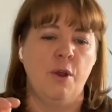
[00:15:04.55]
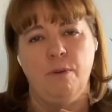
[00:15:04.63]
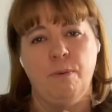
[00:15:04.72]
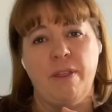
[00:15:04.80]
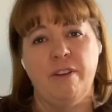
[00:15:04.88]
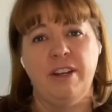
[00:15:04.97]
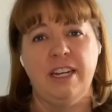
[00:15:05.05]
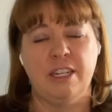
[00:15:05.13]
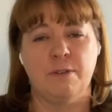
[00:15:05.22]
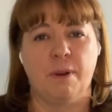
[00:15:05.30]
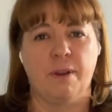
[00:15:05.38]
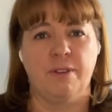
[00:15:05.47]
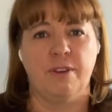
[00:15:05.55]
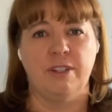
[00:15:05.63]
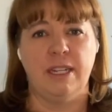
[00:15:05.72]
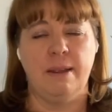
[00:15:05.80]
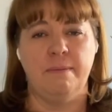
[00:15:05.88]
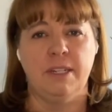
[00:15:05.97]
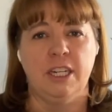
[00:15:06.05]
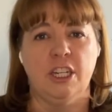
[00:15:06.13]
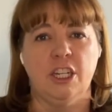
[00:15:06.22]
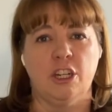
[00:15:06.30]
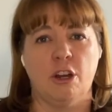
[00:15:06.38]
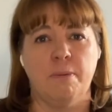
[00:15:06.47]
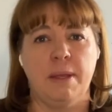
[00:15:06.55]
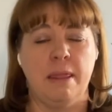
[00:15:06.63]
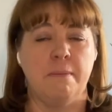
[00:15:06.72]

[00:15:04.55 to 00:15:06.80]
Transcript: whether you need to work with your team to determine the